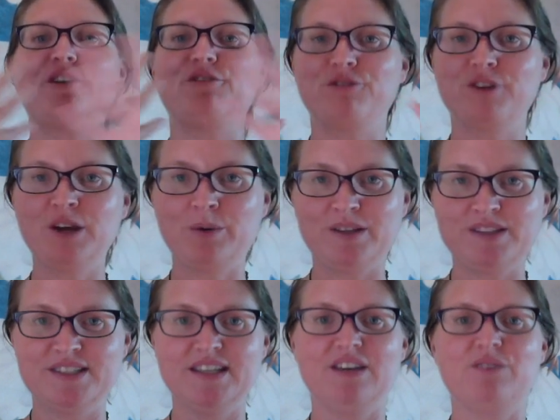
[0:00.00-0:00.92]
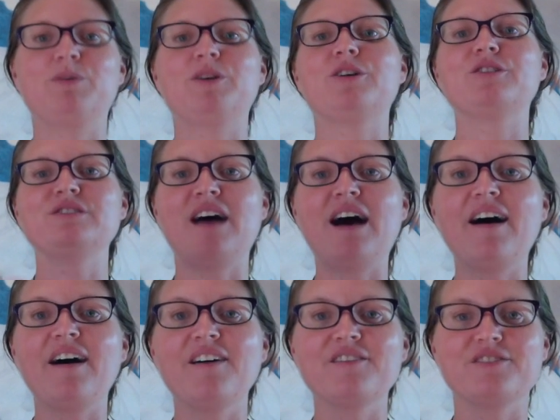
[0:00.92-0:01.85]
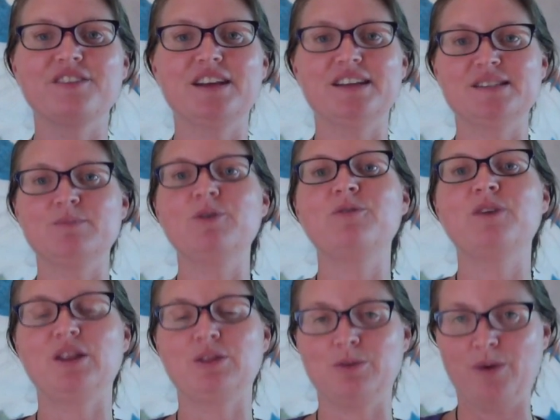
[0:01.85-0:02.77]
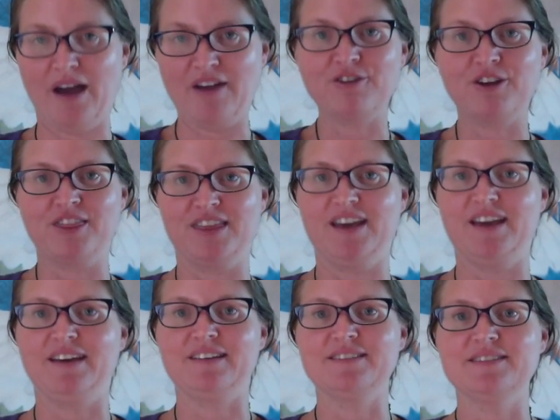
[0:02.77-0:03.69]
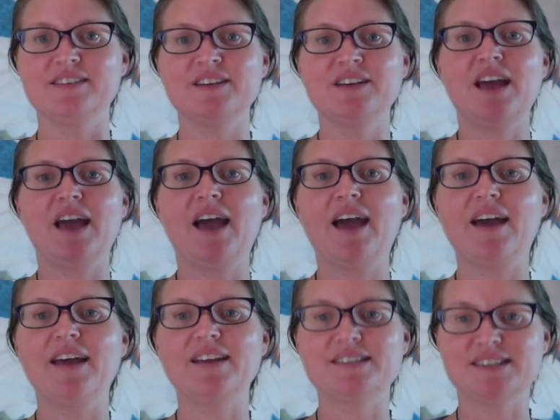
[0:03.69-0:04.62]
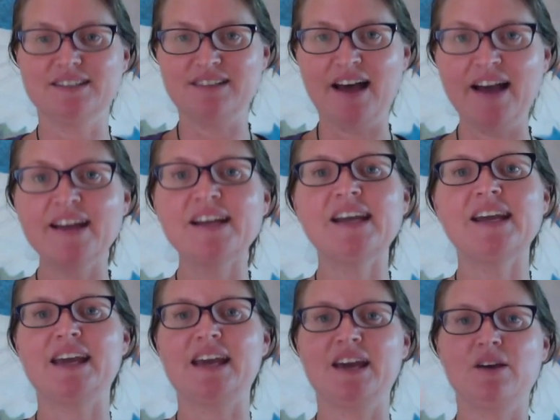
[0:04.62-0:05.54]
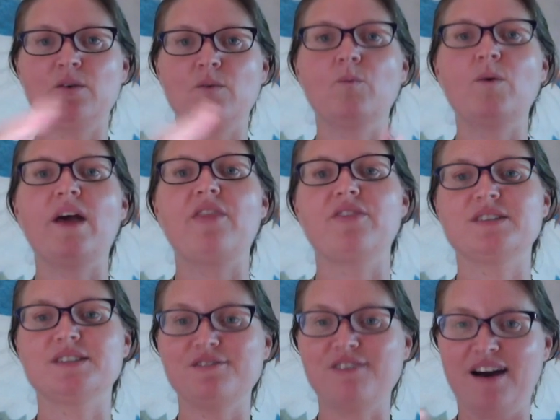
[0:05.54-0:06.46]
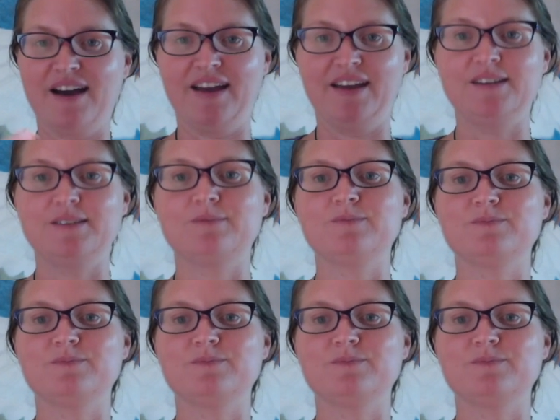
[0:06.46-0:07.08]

frequency of pure love that is moving through everything and is aligning it with divine